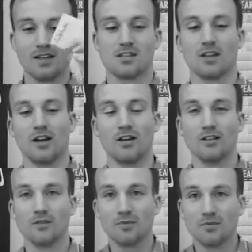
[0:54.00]

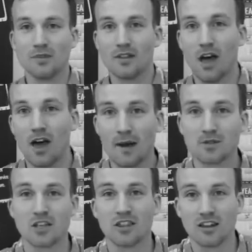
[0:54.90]
So
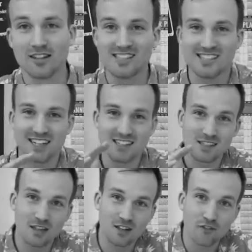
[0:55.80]
episode
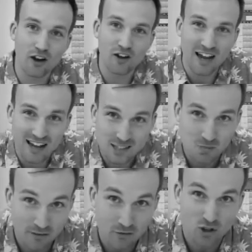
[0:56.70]
36, 35
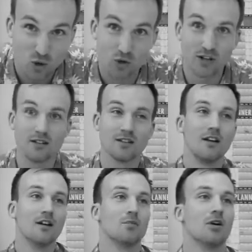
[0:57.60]
has been recorded,
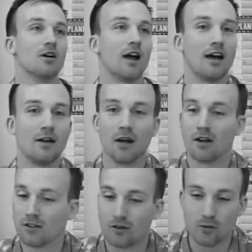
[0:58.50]
but I
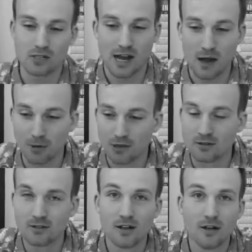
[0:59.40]
don't know what's
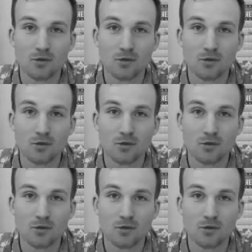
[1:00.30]
happened.